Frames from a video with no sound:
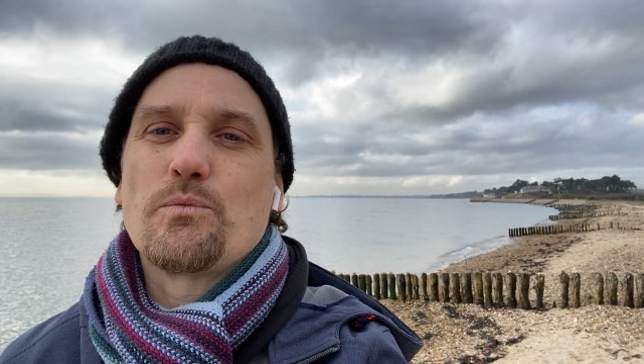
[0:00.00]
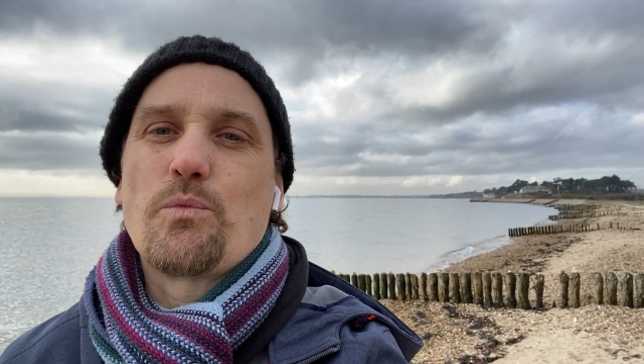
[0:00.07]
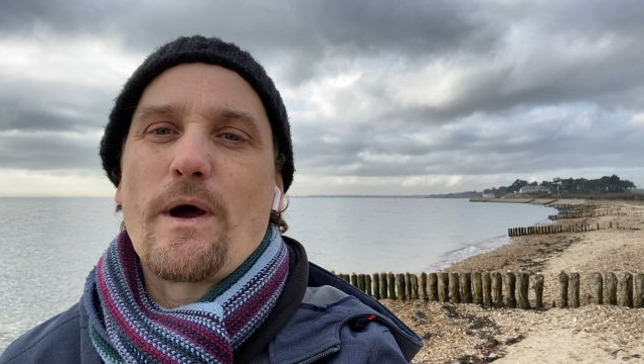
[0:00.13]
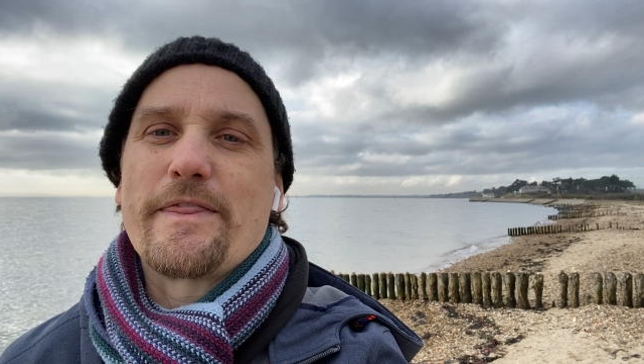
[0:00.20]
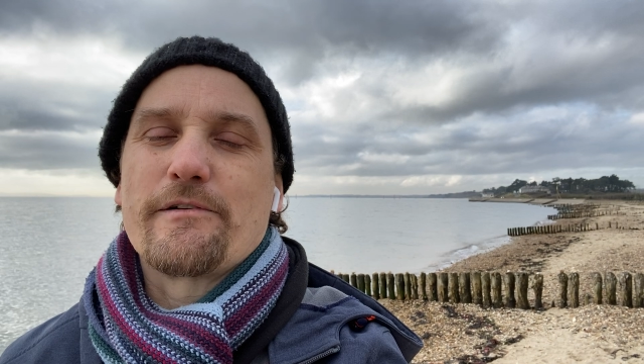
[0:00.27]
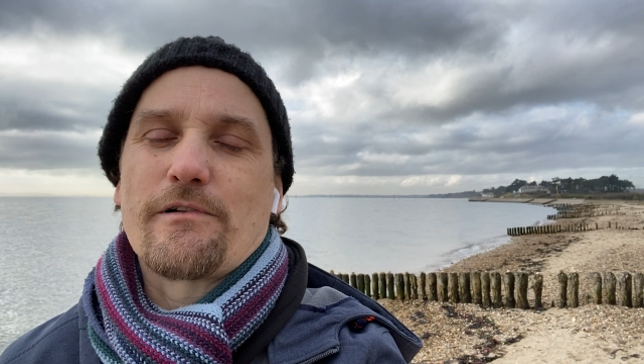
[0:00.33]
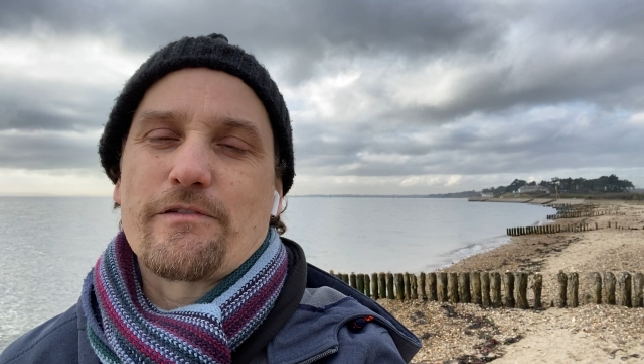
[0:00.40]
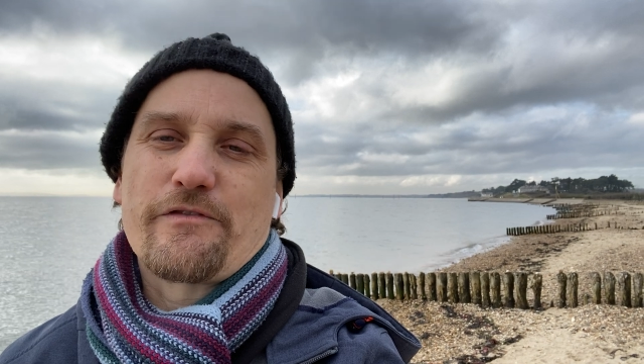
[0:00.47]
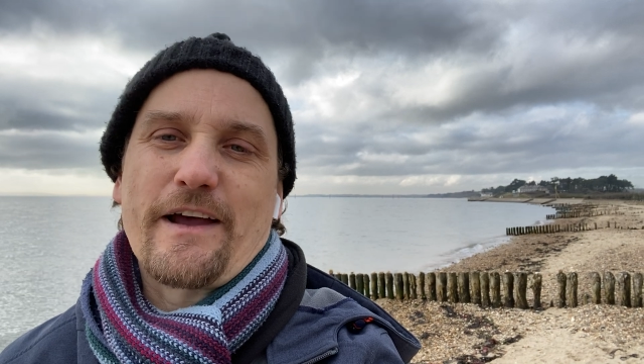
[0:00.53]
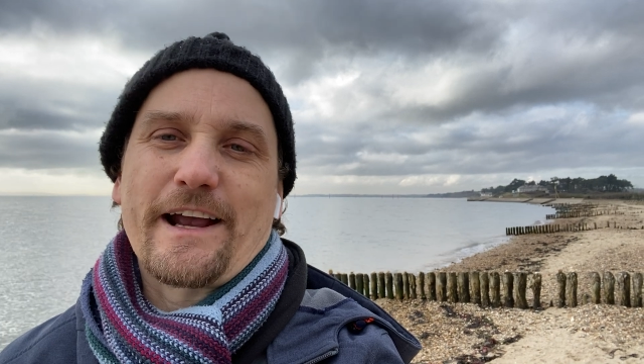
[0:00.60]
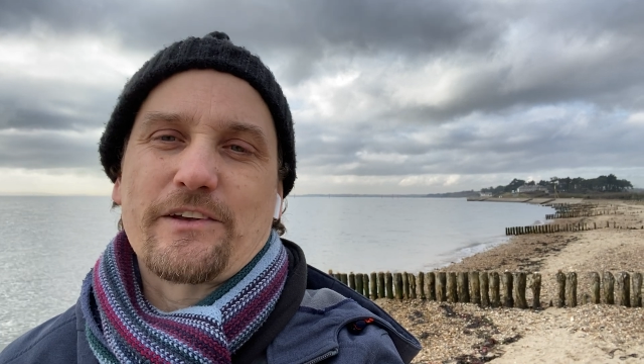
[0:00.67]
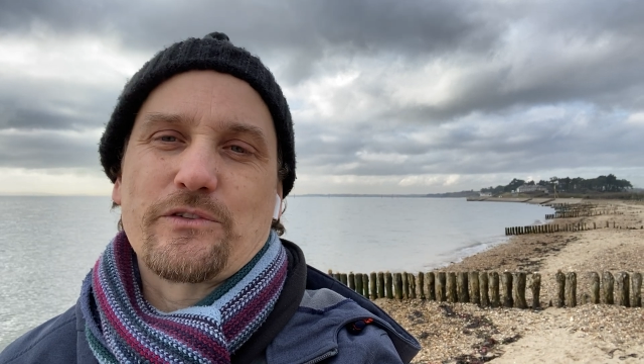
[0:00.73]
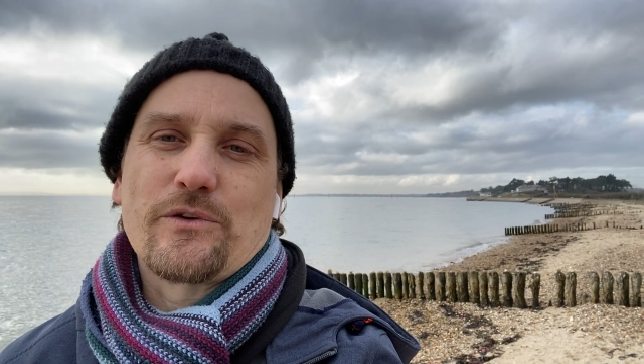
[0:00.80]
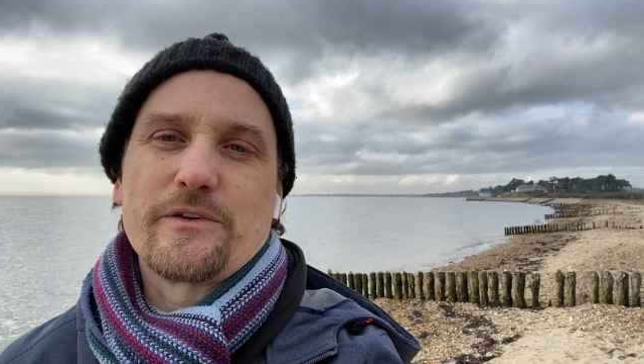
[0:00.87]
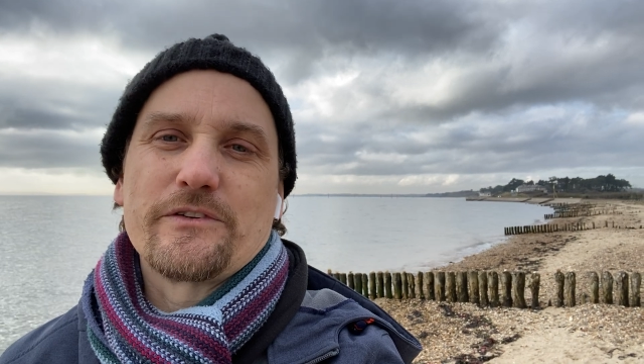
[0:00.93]
weather
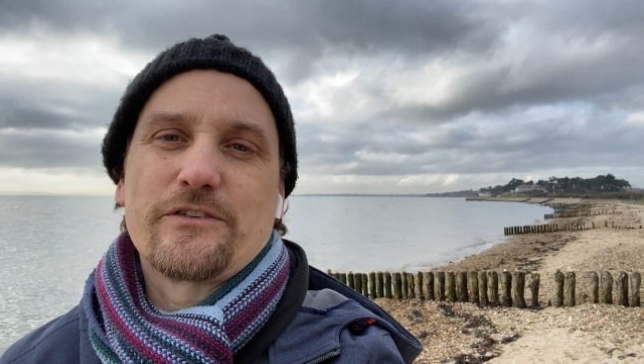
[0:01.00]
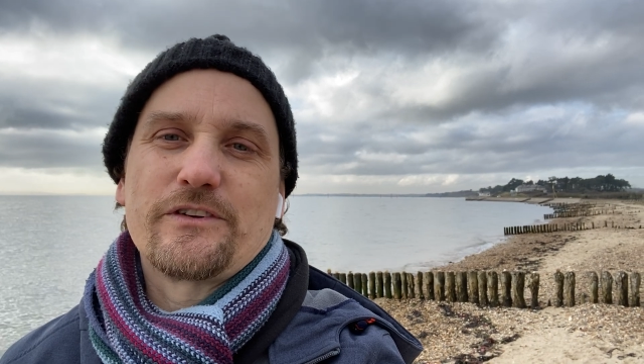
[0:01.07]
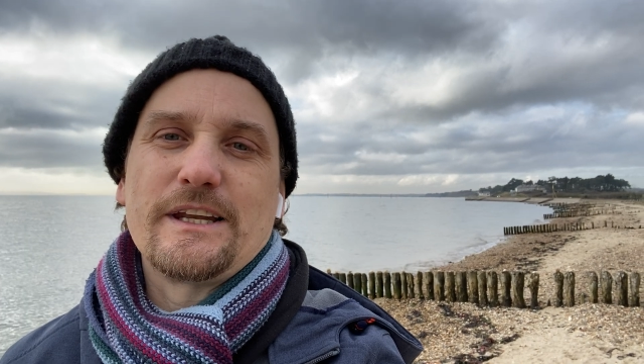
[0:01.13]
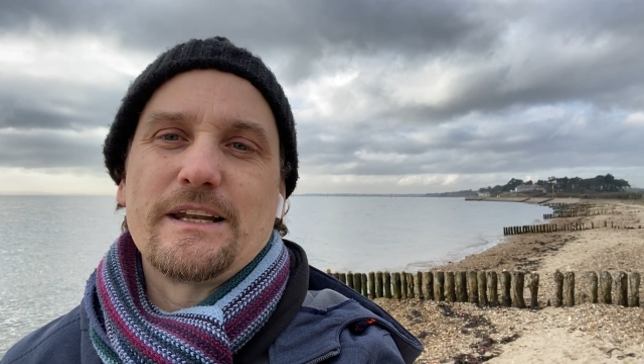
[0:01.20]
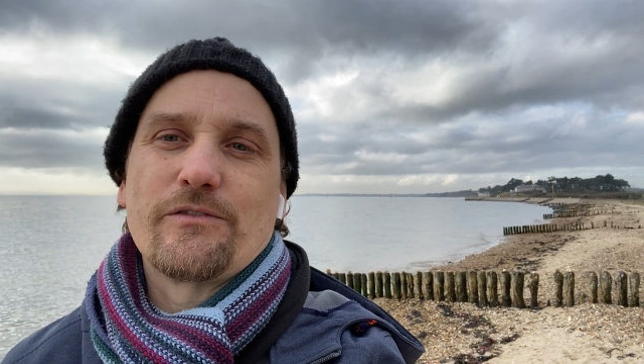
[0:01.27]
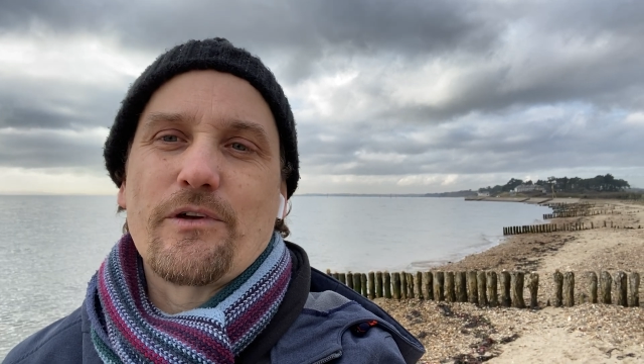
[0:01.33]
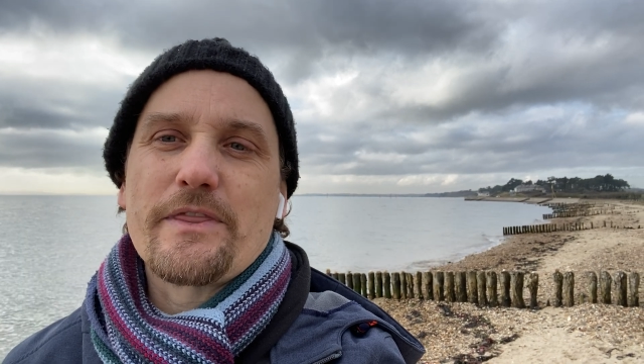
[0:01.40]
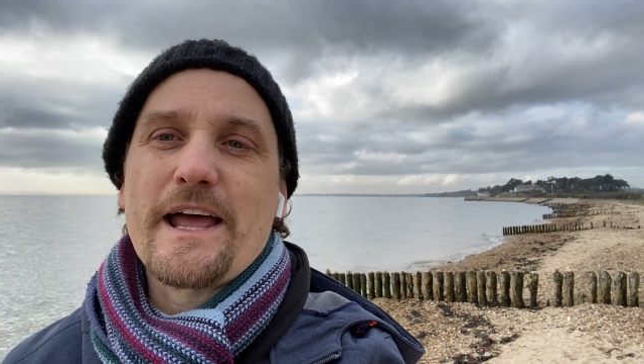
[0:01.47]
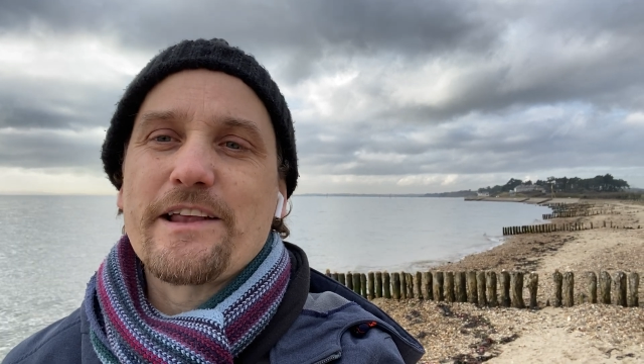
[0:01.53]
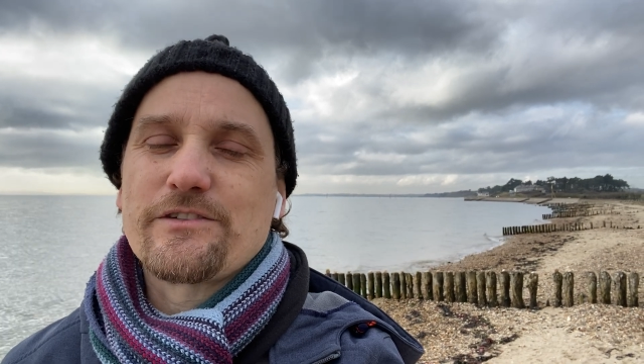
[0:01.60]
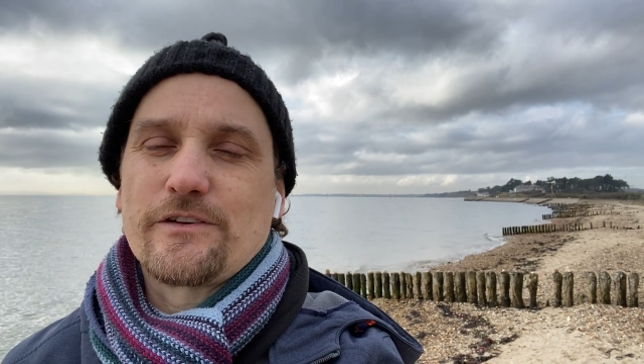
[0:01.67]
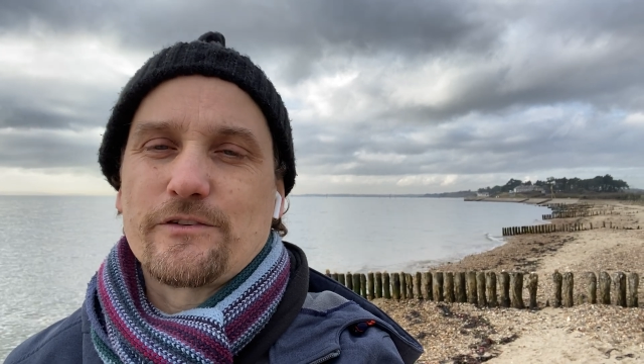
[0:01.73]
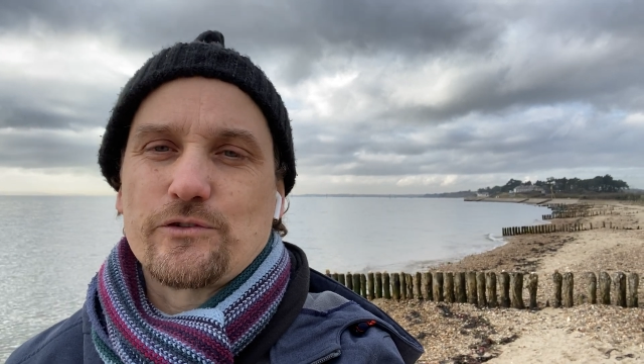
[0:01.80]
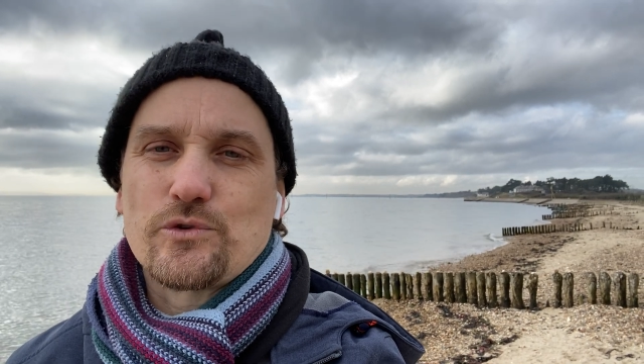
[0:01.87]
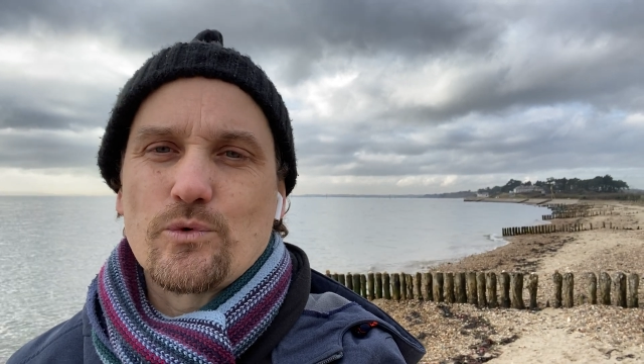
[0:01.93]
effects on sea level, and
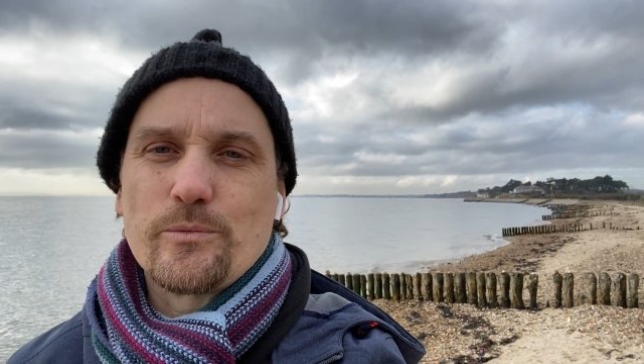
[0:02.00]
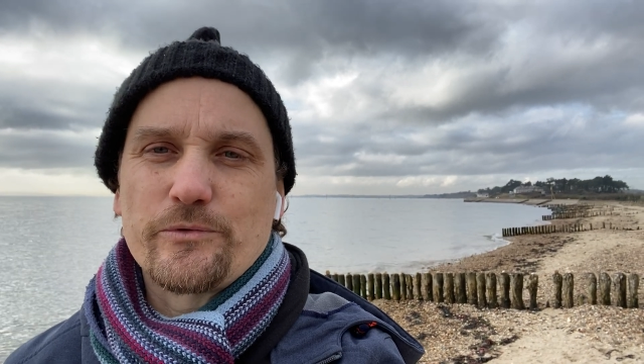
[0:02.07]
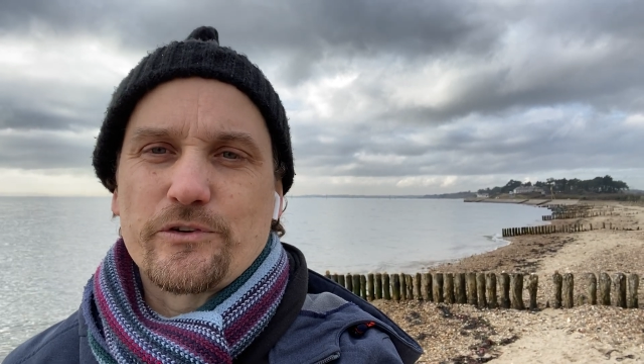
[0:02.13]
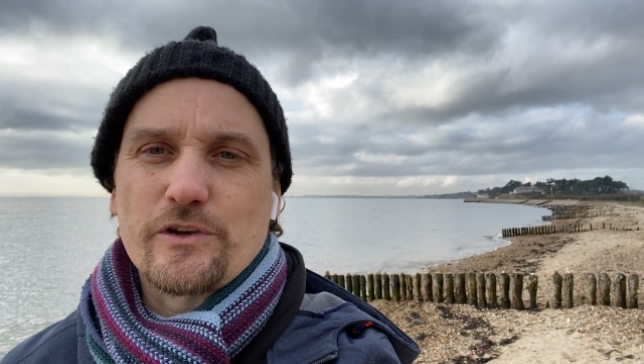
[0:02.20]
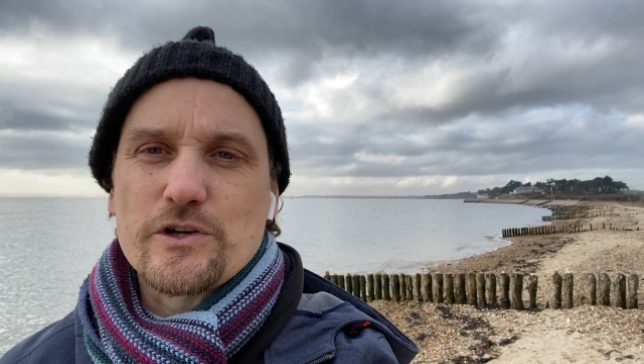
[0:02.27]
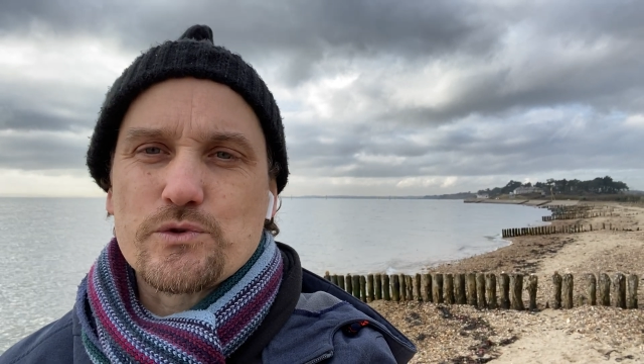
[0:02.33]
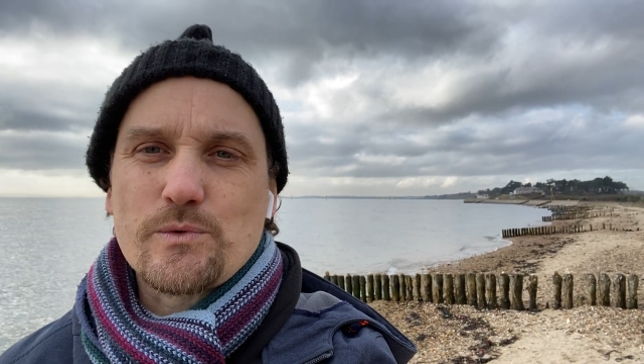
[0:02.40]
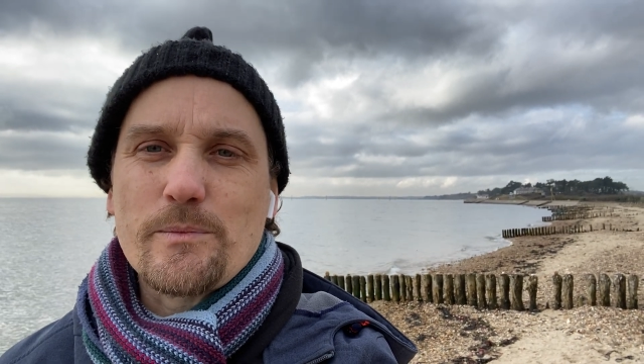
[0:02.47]
that's a storm surge.